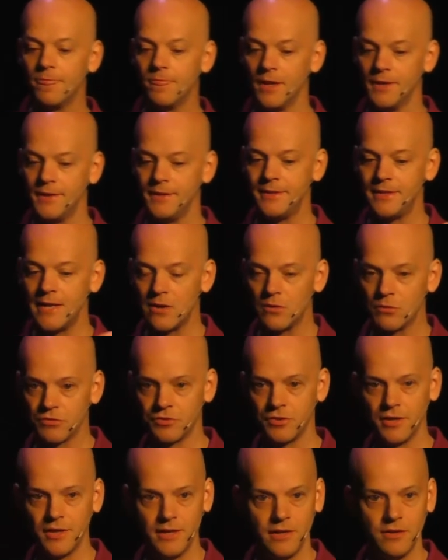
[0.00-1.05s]
The
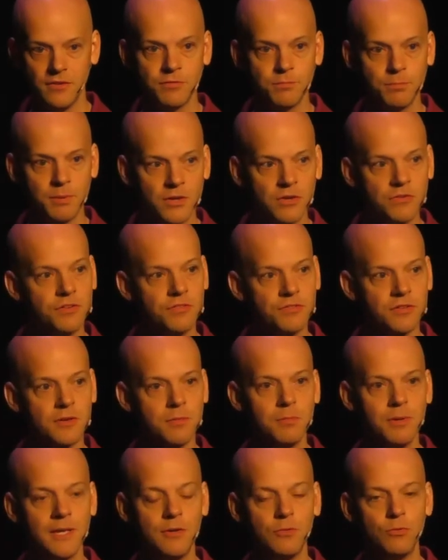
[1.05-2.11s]
downside is, because it's a
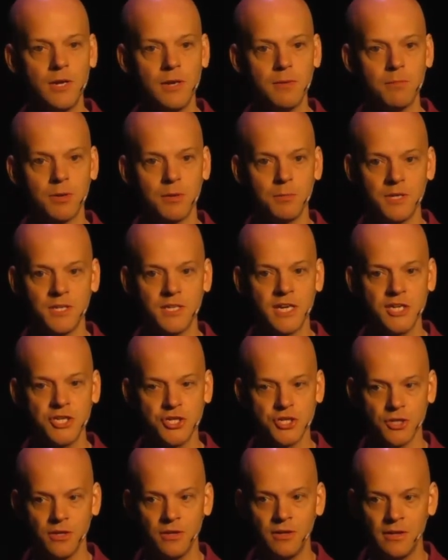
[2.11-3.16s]
complete
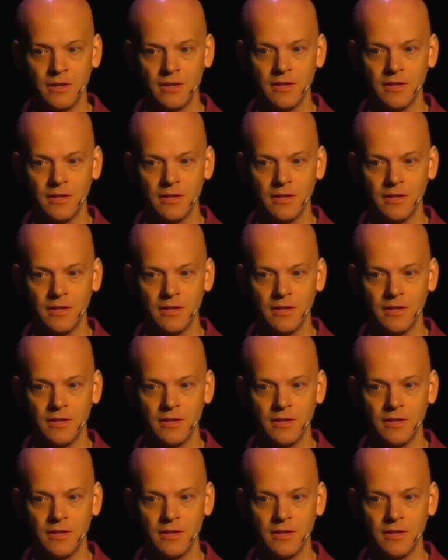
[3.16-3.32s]
re-implementation,